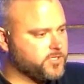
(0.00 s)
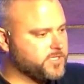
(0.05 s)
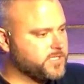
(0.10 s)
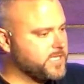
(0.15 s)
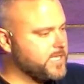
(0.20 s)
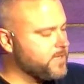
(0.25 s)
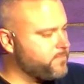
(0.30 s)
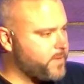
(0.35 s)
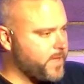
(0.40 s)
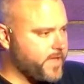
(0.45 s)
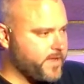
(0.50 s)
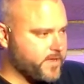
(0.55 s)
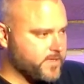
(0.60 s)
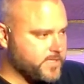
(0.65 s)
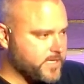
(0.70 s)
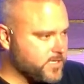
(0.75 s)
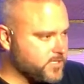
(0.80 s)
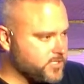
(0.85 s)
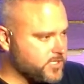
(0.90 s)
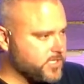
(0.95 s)
Just keep
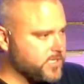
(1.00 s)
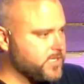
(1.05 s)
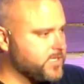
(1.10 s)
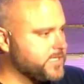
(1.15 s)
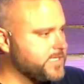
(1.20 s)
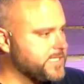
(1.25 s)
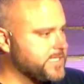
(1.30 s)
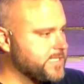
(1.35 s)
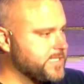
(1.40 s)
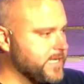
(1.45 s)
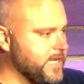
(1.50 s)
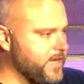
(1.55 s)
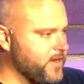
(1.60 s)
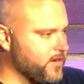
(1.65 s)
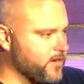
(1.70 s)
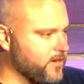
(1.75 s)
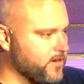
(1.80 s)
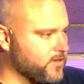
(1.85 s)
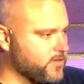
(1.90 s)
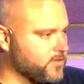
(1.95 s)
paying attention to this
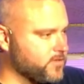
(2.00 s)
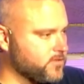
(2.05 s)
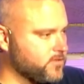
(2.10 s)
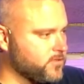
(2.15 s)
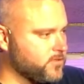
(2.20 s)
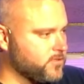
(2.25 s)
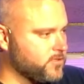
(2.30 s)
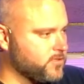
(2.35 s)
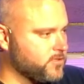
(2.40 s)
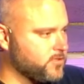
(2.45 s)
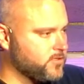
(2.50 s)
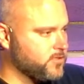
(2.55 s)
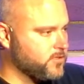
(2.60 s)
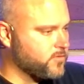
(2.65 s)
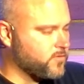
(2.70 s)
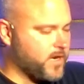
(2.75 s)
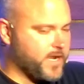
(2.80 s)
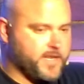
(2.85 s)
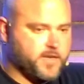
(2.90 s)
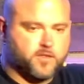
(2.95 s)
snare,
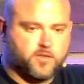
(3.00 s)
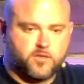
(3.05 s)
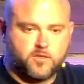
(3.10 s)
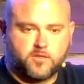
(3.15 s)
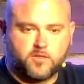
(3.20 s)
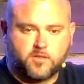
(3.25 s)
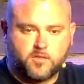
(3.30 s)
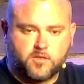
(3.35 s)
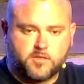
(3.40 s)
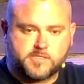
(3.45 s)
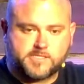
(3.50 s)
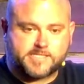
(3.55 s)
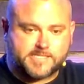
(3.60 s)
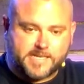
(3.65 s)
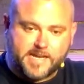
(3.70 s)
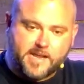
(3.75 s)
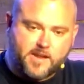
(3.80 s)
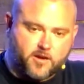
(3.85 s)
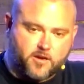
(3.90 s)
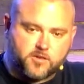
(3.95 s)
right?
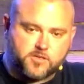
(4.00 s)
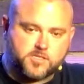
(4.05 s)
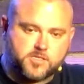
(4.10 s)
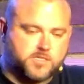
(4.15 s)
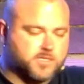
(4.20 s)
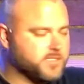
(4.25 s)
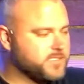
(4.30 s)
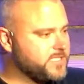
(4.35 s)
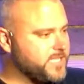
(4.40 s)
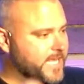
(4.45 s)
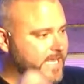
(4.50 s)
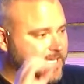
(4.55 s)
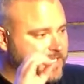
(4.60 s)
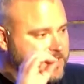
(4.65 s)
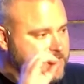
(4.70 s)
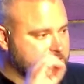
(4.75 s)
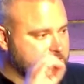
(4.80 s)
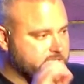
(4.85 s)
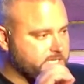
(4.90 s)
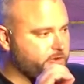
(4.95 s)
Snares
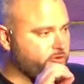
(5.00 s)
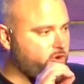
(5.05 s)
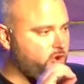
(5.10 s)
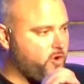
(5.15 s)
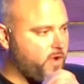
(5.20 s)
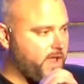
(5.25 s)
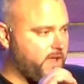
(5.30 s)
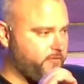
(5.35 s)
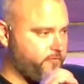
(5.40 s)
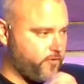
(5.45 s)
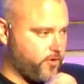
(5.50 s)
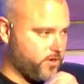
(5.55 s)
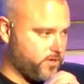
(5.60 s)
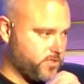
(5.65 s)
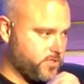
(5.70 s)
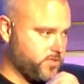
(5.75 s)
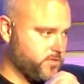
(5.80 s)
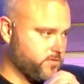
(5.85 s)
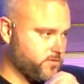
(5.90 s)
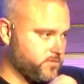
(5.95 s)
take zero effort
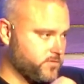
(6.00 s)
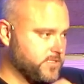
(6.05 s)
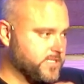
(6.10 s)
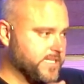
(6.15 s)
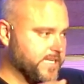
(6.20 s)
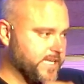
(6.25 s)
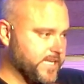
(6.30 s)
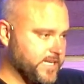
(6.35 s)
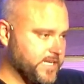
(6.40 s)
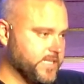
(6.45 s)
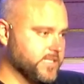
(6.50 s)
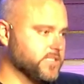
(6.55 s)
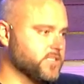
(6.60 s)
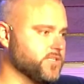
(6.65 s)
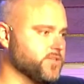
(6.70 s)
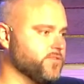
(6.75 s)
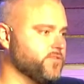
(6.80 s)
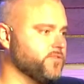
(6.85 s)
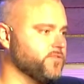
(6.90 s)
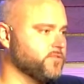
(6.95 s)
to get
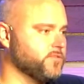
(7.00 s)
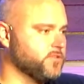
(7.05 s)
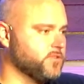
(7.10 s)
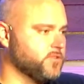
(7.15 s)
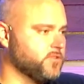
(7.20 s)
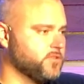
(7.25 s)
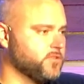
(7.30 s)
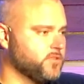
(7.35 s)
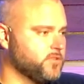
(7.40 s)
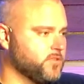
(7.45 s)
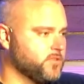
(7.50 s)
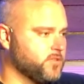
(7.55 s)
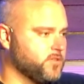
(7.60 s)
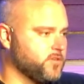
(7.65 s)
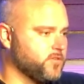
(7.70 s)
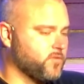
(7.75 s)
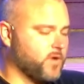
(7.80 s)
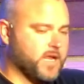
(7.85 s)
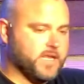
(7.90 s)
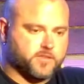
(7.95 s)
into,
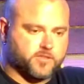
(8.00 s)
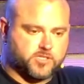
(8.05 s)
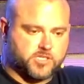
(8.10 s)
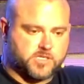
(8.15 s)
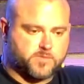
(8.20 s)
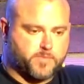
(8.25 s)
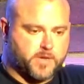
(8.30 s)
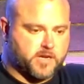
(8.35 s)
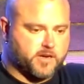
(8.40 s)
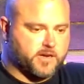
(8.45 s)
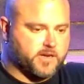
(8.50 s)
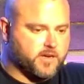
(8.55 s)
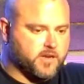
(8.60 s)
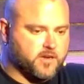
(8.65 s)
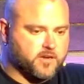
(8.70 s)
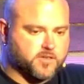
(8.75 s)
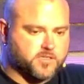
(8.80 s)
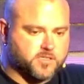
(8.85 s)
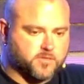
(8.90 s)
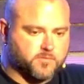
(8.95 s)
right? They're just
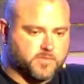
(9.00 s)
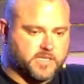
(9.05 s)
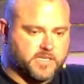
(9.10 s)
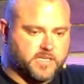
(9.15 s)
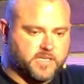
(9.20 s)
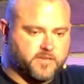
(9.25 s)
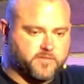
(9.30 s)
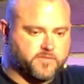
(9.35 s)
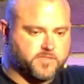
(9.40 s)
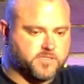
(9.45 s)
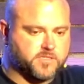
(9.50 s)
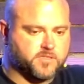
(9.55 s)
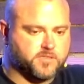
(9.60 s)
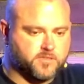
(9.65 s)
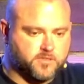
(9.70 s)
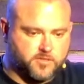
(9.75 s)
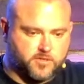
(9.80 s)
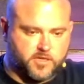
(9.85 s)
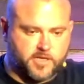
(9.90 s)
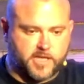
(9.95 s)
buried under some leaves.
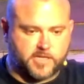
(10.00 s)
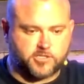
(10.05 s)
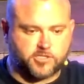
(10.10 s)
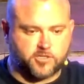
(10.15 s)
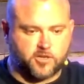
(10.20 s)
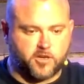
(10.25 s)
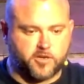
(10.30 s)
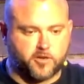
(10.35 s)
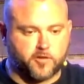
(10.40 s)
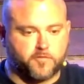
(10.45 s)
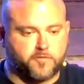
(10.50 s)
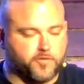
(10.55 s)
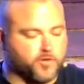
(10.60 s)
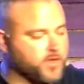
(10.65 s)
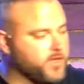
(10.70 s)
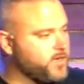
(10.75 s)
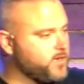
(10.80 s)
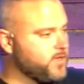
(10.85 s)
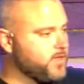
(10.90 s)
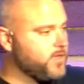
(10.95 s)
You catch it on your
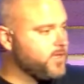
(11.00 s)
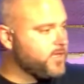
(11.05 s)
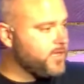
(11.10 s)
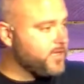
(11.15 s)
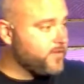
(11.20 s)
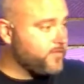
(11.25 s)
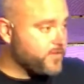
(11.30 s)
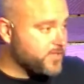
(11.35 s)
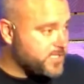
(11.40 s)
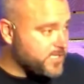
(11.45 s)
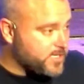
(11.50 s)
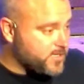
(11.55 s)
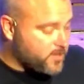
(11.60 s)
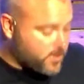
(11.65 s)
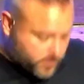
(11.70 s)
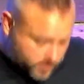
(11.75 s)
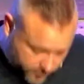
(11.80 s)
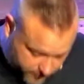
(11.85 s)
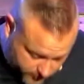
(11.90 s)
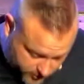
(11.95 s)
foot. If you see
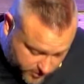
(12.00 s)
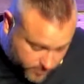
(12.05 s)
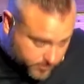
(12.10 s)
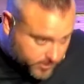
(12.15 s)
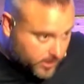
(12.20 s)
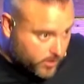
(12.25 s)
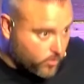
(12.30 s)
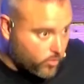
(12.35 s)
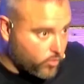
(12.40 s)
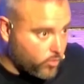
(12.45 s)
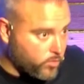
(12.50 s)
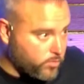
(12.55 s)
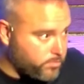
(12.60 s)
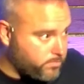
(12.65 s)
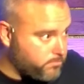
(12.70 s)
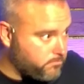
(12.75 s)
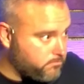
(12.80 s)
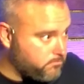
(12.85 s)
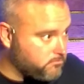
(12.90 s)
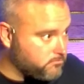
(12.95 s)
it on your foot, you can be like,
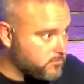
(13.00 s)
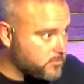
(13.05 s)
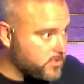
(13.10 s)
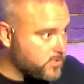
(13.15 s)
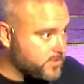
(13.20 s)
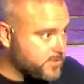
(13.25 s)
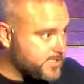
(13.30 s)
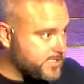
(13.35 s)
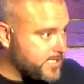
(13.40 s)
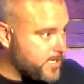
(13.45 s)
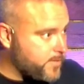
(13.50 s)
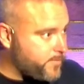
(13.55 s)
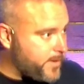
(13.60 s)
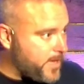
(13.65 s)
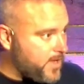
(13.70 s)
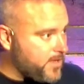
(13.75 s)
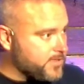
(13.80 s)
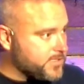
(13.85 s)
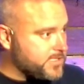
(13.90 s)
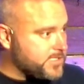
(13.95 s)
oop, and
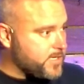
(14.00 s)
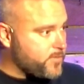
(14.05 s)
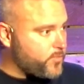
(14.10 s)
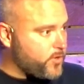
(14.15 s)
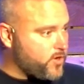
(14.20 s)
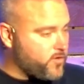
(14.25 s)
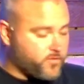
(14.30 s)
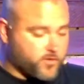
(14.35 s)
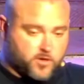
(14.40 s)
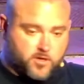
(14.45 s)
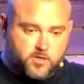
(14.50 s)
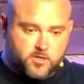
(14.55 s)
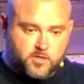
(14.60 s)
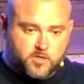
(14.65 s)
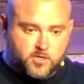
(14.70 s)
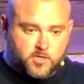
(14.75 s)
step out and step over.